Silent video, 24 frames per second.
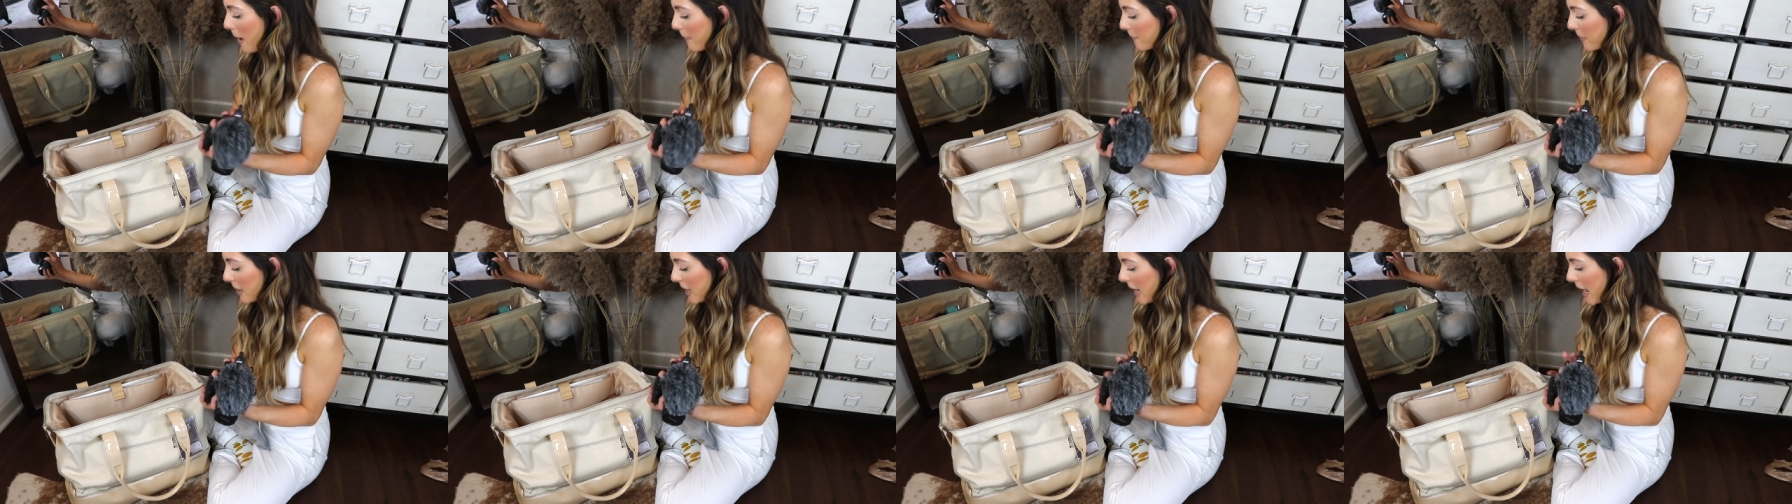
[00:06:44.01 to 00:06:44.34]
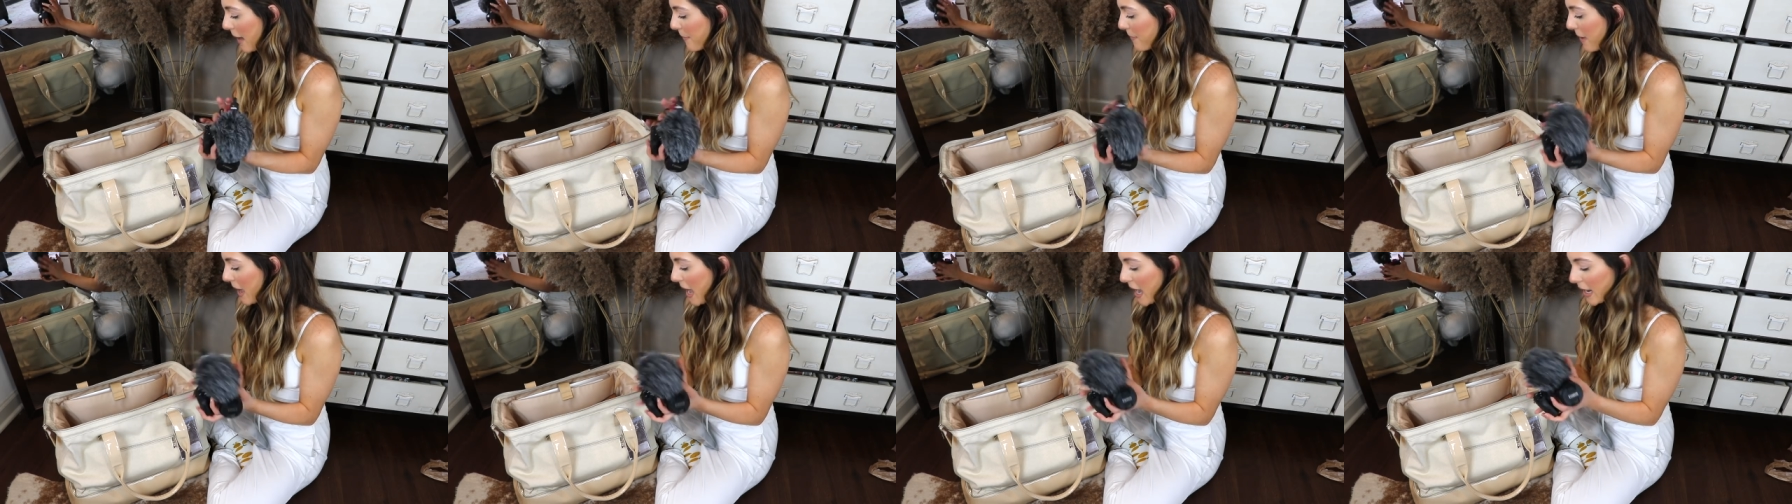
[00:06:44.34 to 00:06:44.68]
but
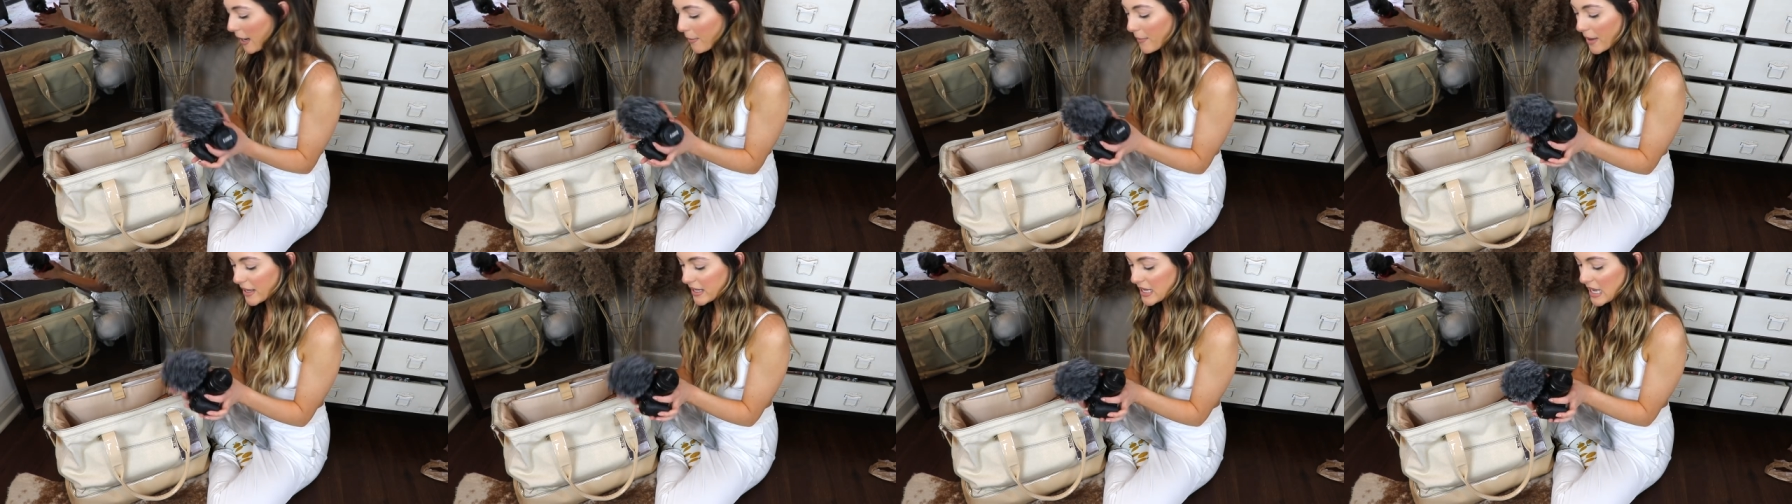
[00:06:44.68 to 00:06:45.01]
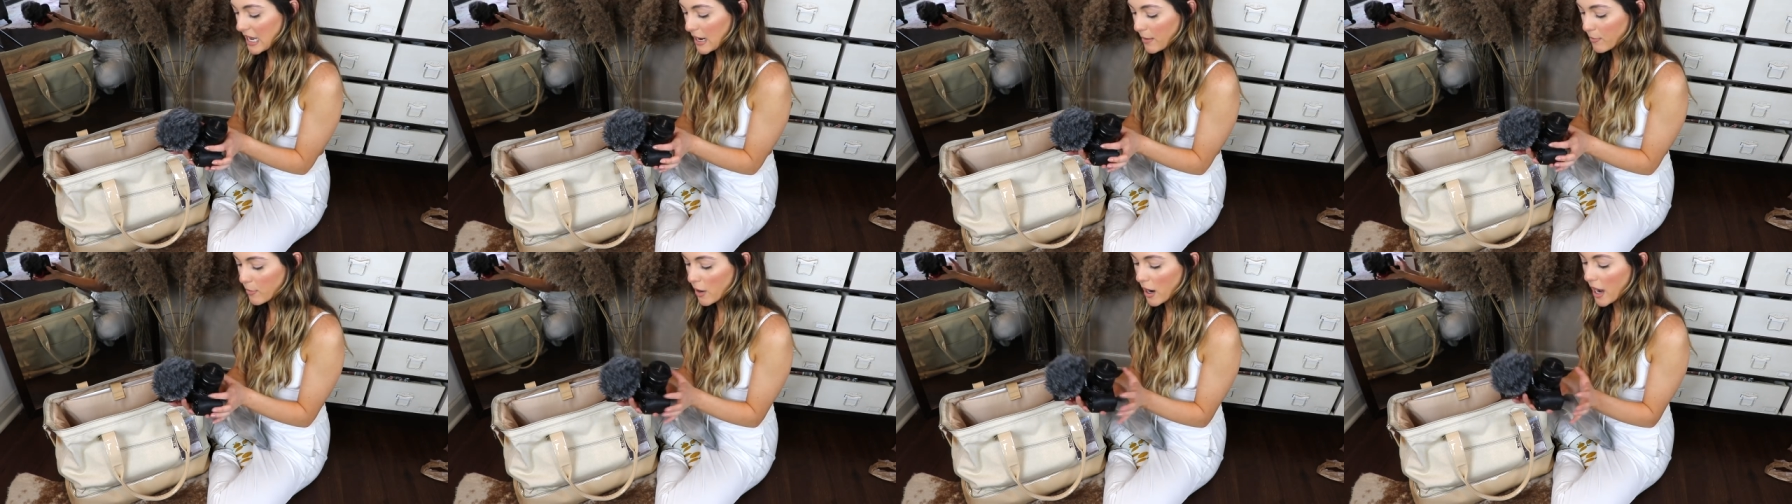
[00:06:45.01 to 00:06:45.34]
I pack my
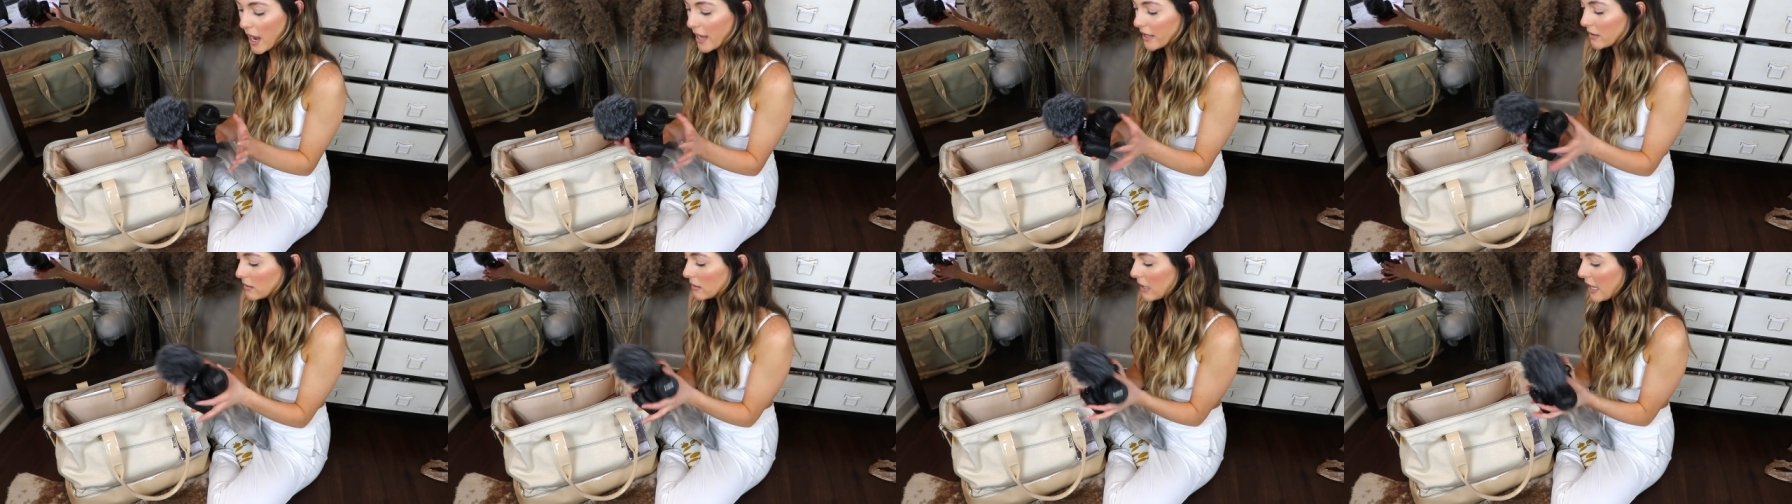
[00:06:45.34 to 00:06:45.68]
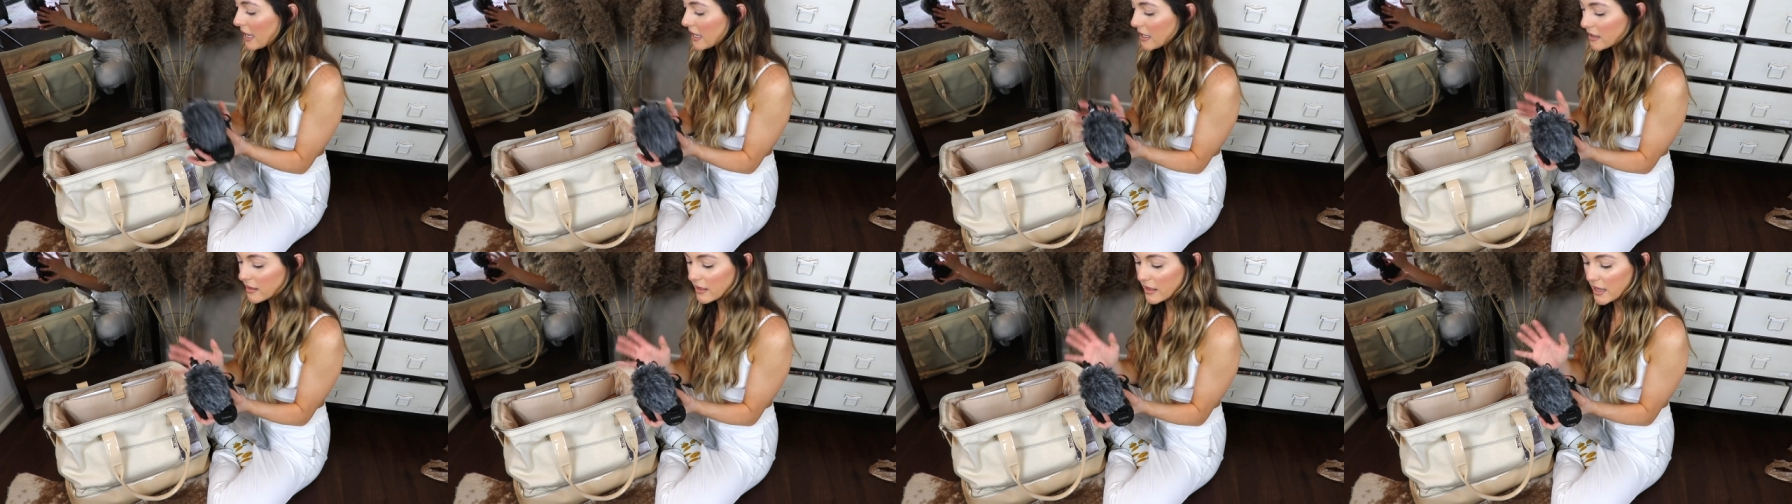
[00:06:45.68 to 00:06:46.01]
camera I like